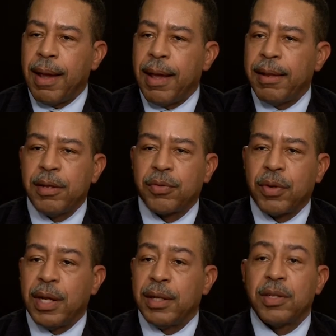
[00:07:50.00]
and
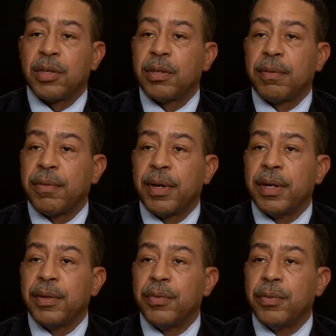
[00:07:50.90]
this is a
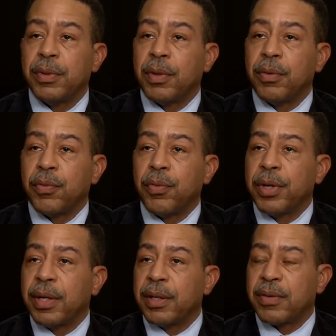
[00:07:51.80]
very, you know,
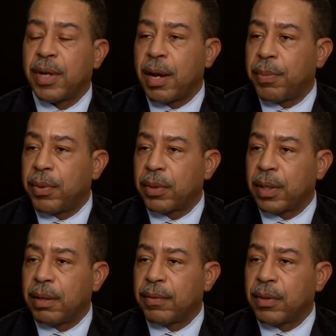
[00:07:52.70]
real example
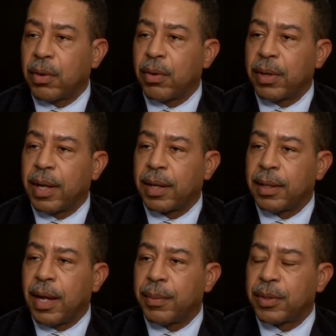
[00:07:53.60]
given the current
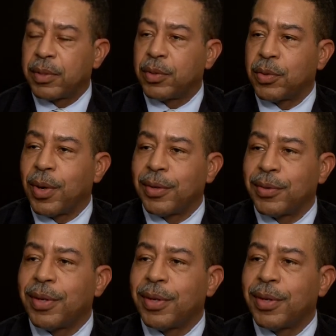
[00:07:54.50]
economic situation.